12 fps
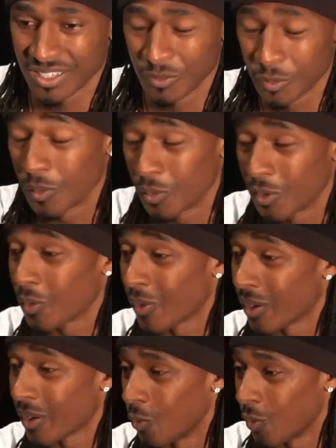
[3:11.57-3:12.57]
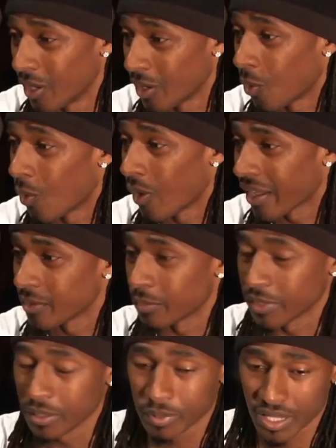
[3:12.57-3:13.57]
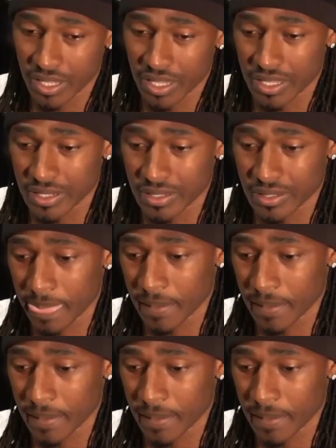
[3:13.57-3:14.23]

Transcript: we'll rather be playing